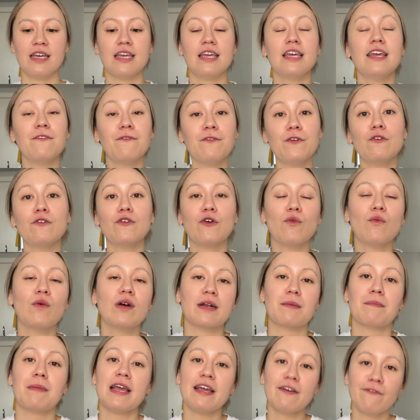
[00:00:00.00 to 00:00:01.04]
If you don't want
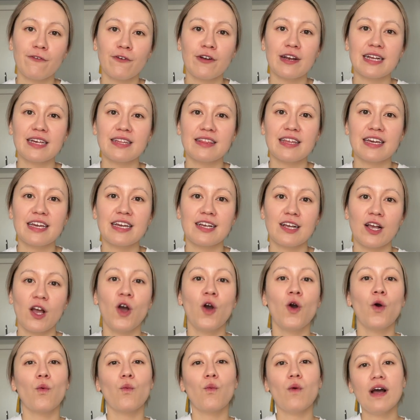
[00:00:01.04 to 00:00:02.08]
to pay for anything,
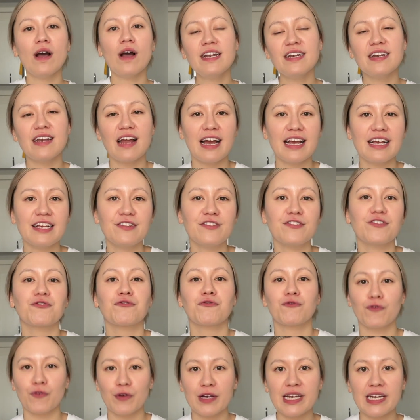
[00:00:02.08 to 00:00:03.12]
one nice
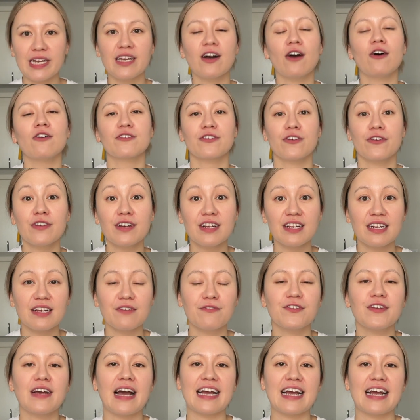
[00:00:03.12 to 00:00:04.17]
free
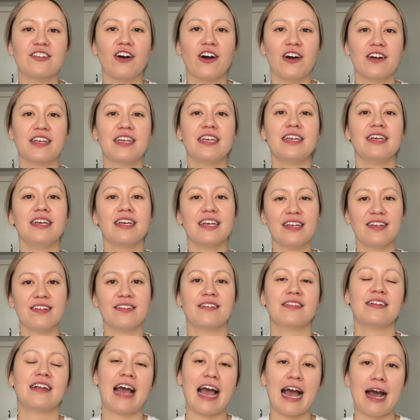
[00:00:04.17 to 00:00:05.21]
alternative to italki is
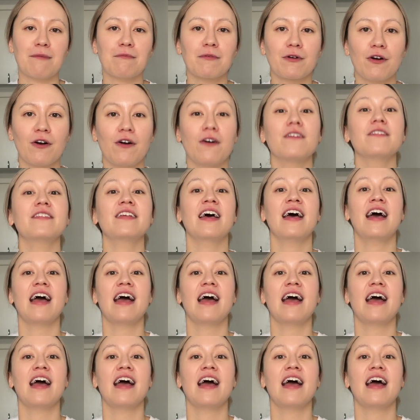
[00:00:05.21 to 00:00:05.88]
an app called